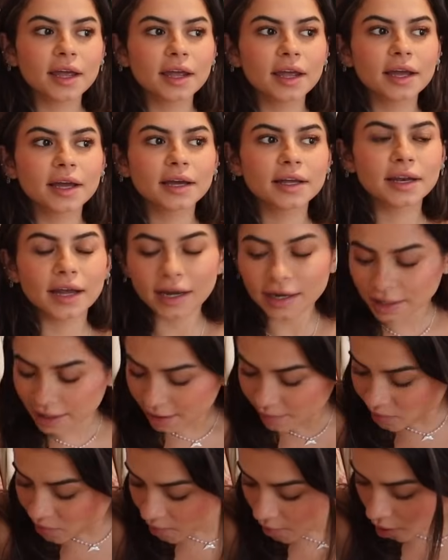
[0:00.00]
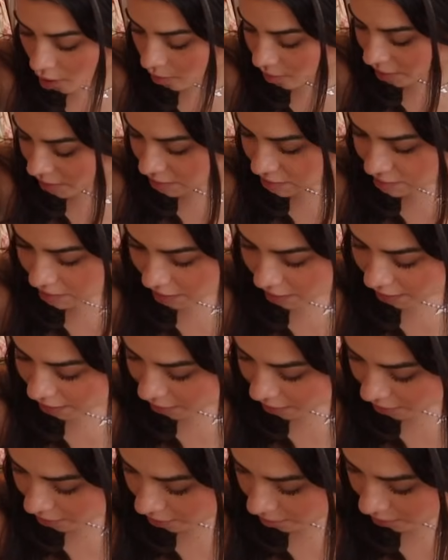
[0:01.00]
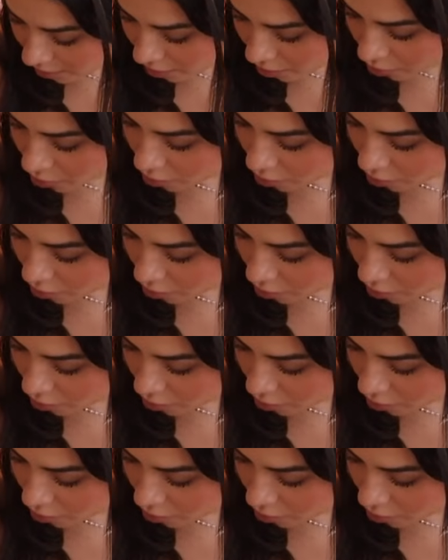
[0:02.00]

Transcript: and I keep them all because I am like a